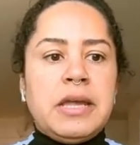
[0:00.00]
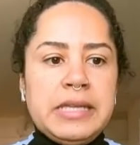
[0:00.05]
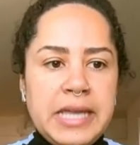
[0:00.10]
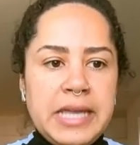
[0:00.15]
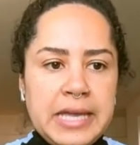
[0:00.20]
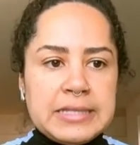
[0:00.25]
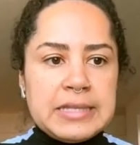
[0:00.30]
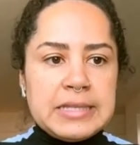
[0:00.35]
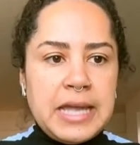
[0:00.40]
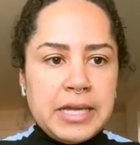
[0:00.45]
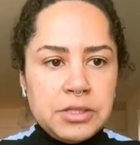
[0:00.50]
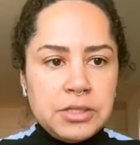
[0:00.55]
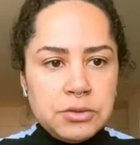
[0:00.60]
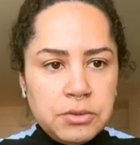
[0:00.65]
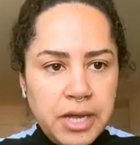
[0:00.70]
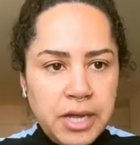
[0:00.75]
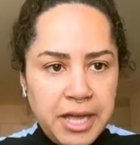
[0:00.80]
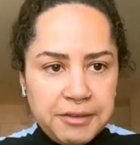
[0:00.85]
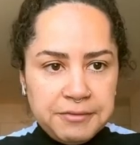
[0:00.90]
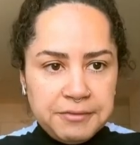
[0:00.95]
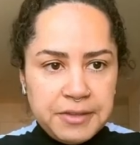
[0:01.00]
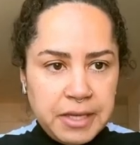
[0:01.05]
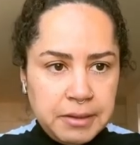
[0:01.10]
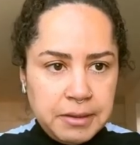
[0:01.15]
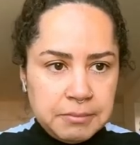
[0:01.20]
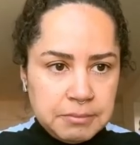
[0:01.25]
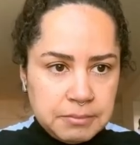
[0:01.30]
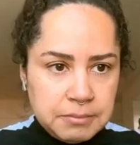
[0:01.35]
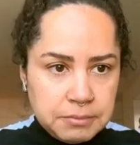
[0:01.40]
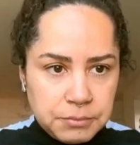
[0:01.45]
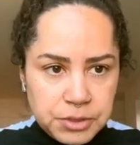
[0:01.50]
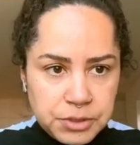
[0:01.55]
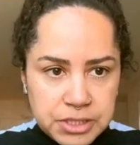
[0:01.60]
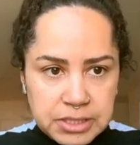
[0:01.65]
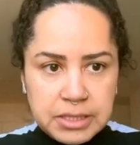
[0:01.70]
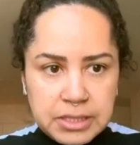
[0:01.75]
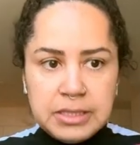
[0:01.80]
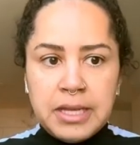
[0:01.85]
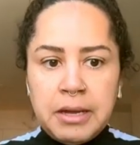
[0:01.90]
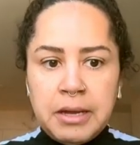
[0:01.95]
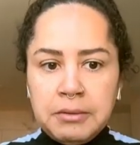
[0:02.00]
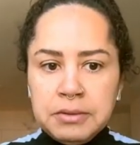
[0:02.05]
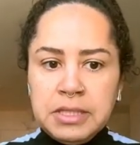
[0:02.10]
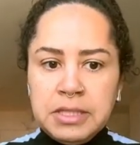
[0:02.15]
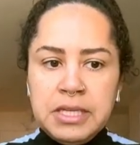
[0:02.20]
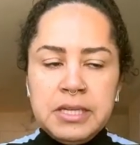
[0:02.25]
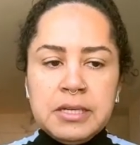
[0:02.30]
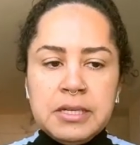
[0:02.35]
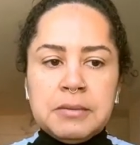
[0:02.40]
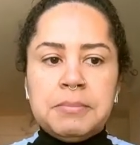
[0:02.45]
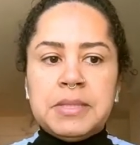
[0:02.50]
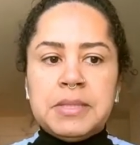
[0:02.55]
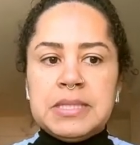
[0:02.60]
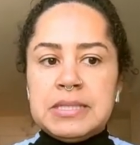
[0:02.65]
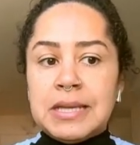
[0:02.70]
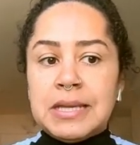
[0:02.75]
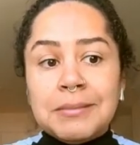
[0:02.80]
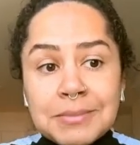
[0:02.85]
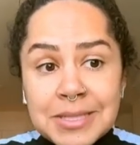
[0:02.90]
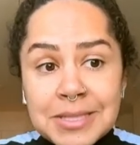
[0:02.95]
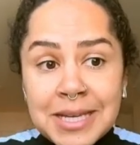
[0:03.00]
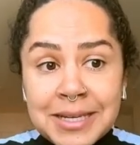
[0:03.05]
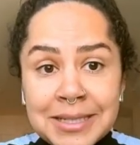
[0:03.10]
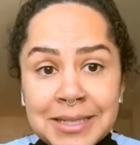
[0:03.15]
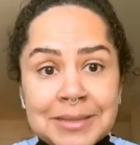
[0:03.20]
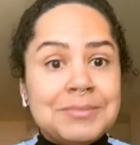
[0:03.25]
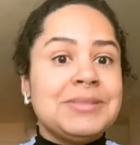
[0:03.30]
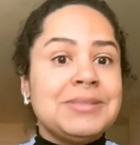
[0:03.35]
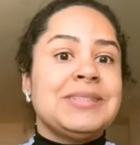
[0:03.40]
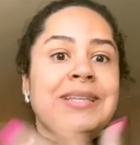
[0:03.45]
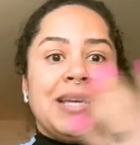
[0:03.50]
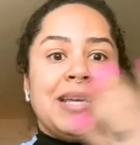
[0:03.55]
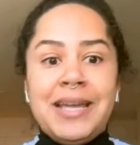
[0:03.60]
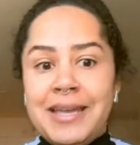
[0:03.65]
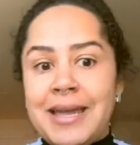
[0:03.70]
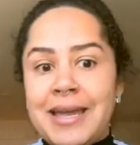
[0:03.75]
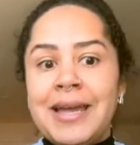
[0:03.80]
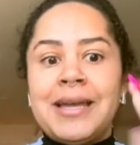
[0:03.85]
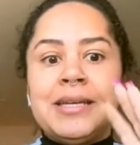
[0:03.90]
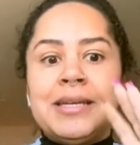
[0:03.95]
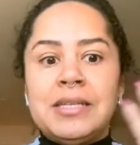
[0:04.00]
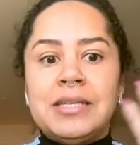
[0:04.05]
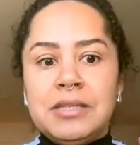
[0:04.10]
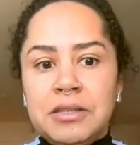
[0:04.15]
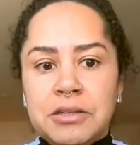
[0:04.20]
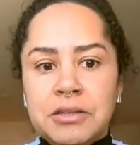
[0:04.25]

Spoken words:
Yes, I do have them written down here, but sometimes AI,